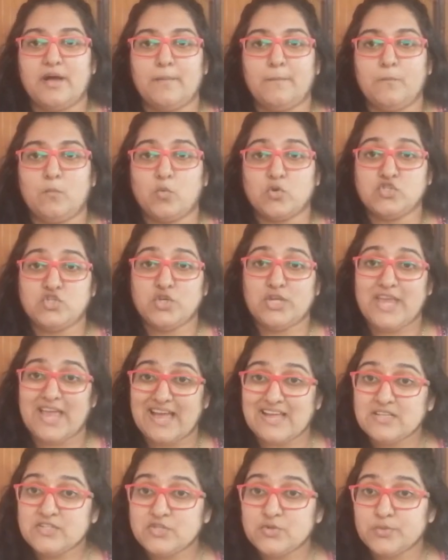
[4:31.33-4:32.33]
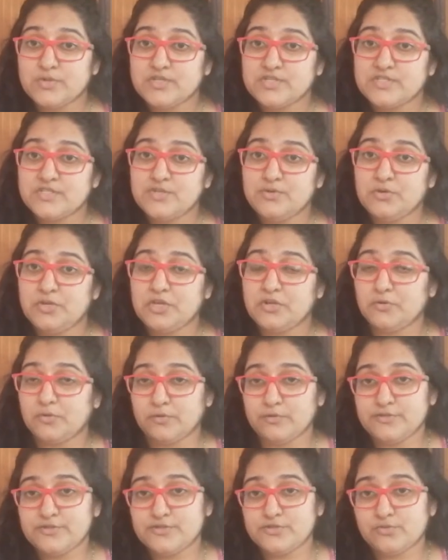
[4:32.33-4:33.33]
What you can do is you can
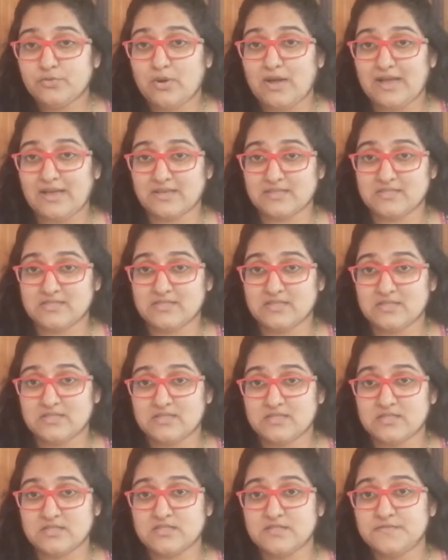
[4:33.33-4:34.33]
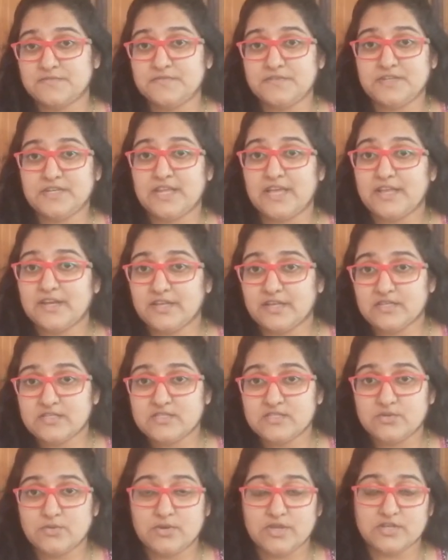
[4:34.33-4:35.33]
also access this
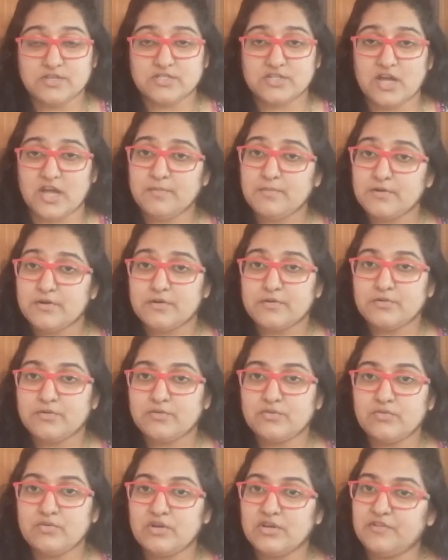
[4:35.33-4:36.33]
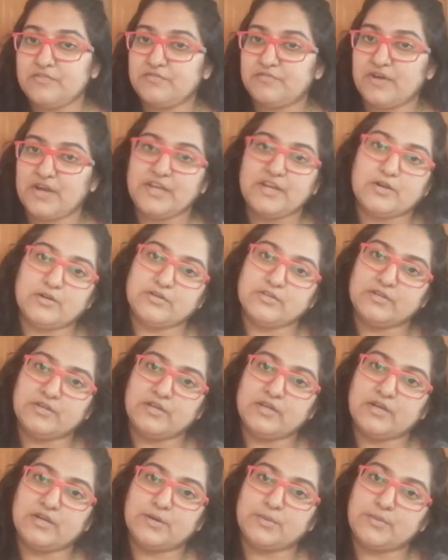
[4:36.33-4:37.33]
phonetics. You can type it on Google and find out
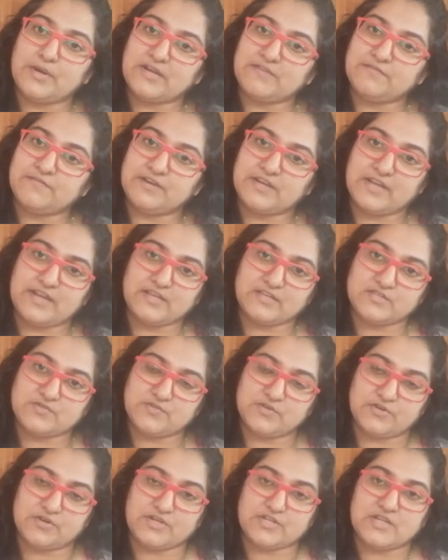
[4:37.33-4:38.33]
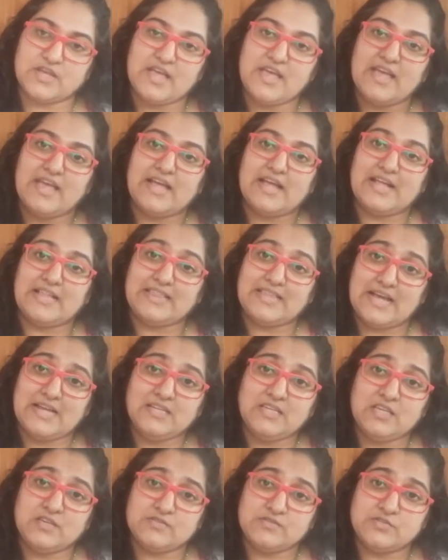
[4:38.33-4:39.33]
the correct phonetics for it, and
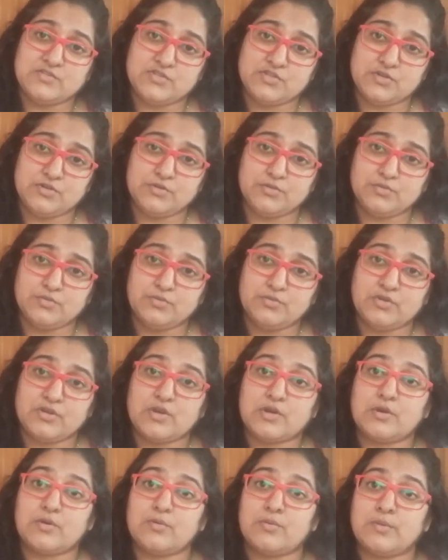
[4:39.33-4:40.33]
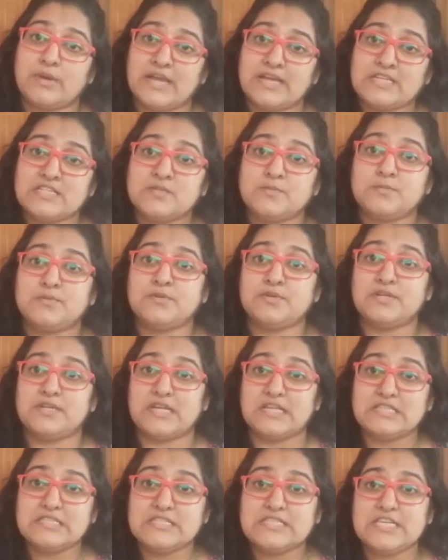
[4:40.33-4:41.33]
that gives you the correct
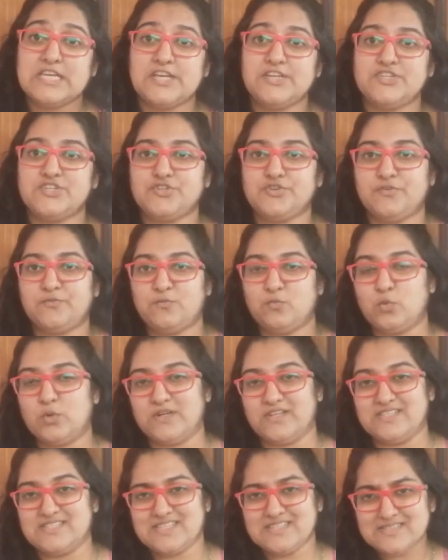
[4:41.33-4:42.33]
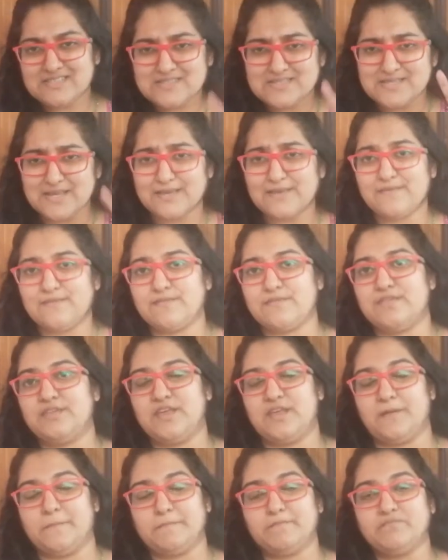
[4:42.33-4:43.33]
pronunciation of words. That's the second thing.